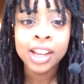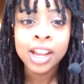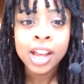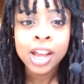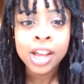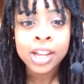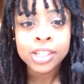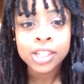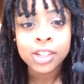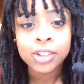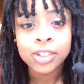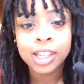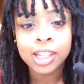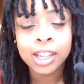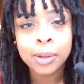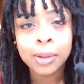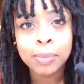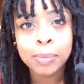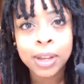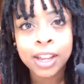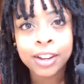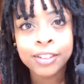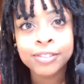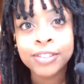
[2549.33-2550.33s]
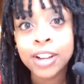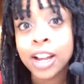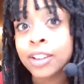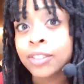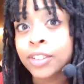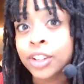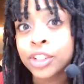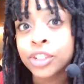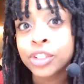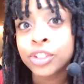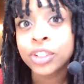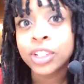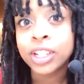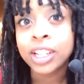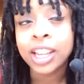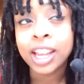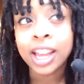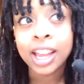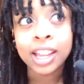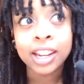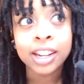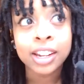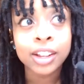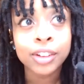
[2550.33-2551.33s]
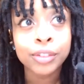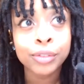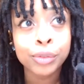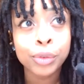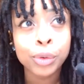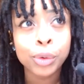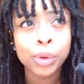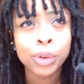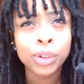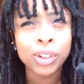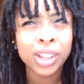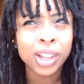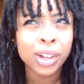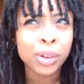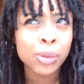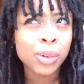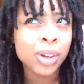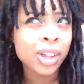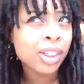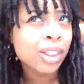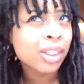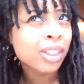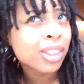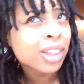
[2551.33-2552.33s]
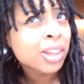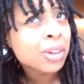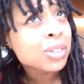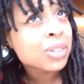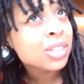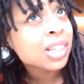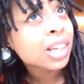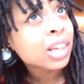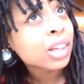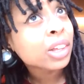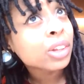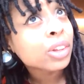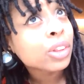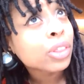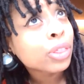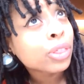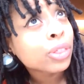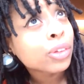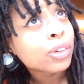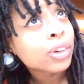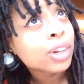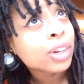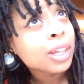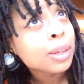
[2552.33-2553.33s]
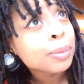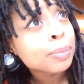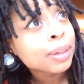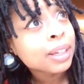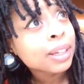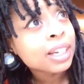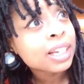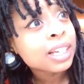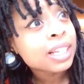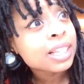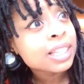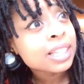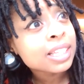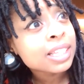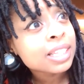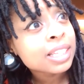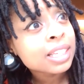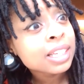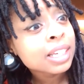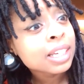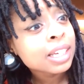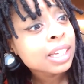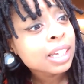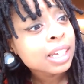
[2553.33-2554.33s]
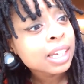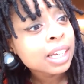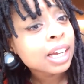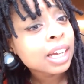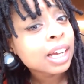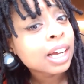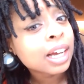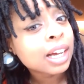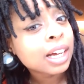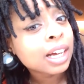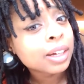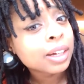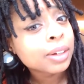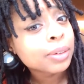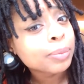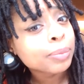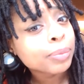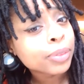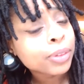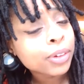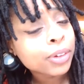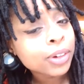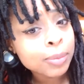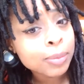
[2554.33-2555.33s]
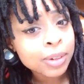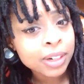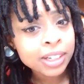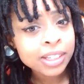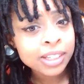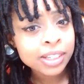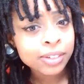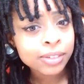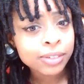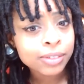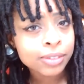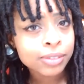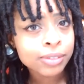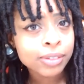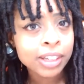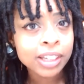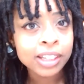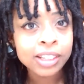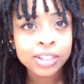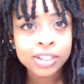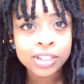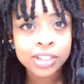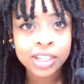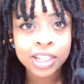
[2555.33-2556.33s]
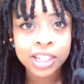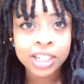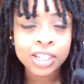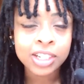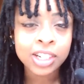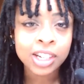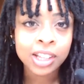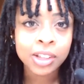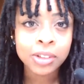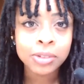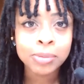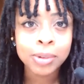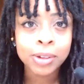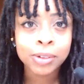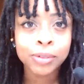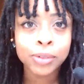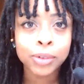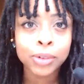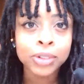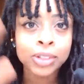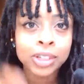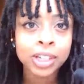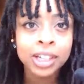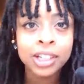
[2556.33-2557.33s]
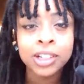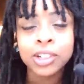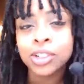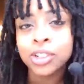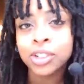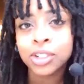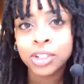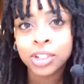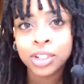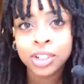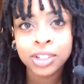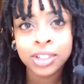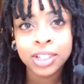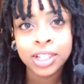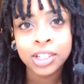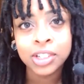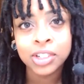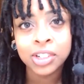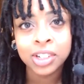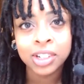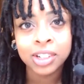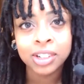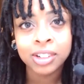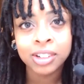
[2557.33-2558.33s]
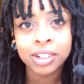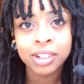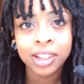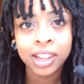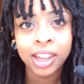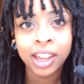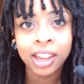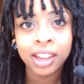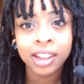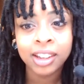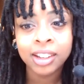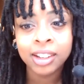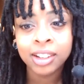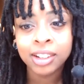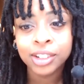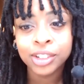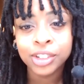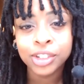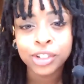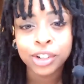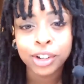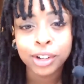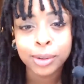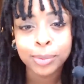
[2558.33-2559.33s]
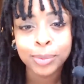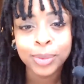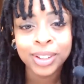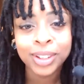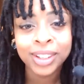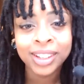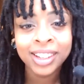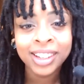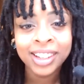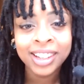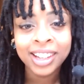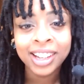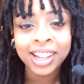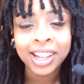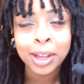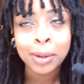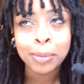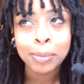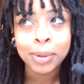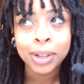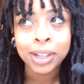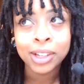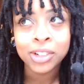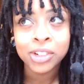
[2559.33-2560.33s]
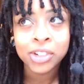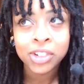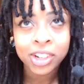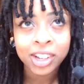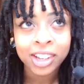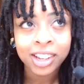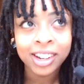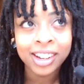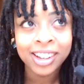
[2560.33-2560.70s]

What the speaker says: So I was getting paid 500 yen for like what I think it was like 30 minutes. 30 minutes of English teaching. That was my first English teaching gig job. I got paid shit.